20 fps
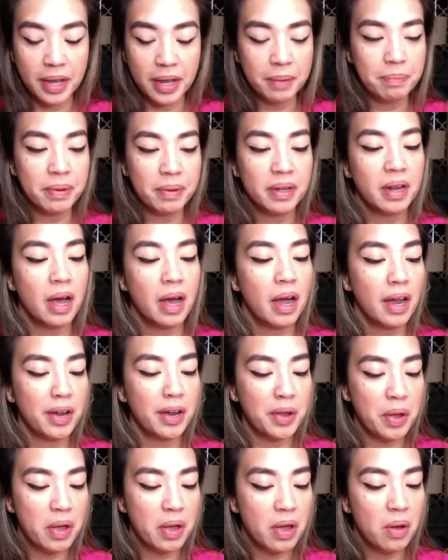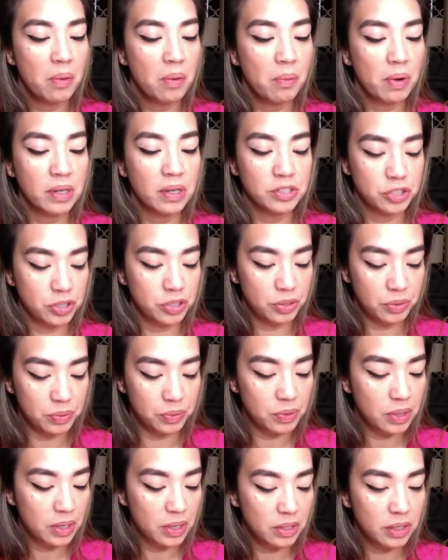but I want you,
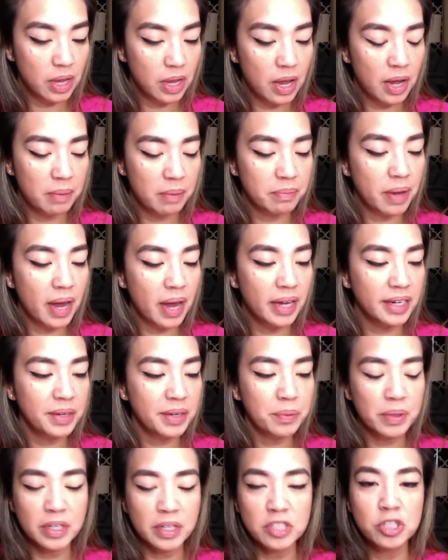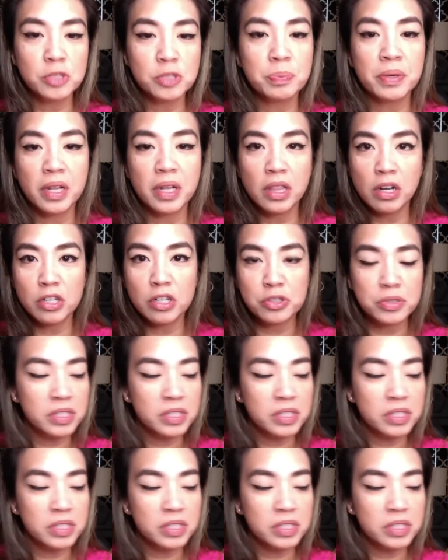I didn't want to just put a large